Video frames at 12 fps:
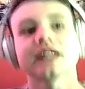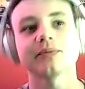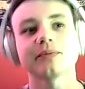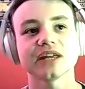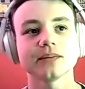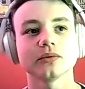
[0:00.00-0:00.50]
of
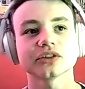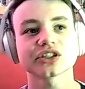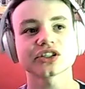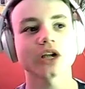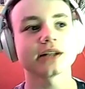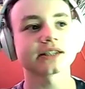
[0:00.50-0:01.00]
people
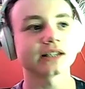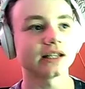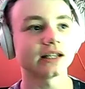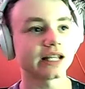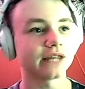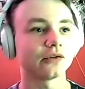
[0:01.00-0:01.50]
decided to
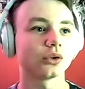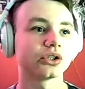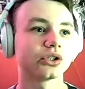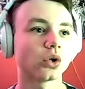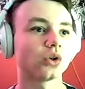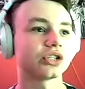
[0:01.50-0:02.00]
leave your
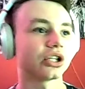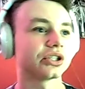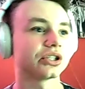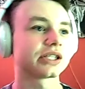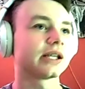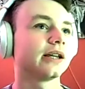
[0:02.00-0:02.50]

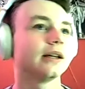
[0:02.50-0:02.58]
daughters.